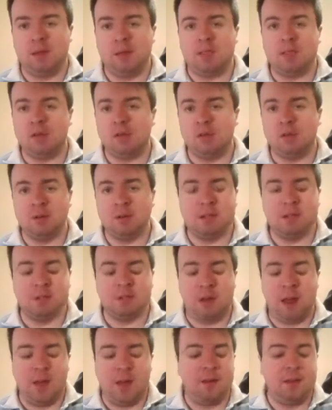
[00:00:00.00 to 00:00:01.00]
the stories
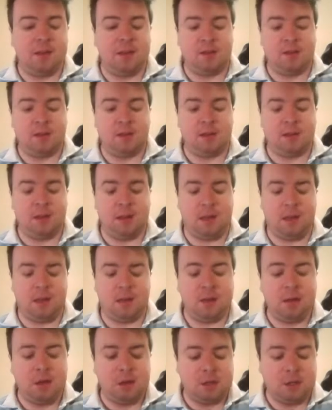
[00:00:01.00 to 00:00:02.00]
or anything like that.
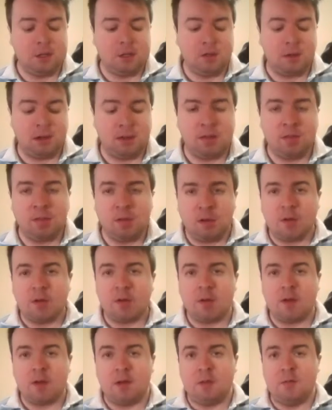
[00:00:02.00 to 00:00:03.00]
So I thought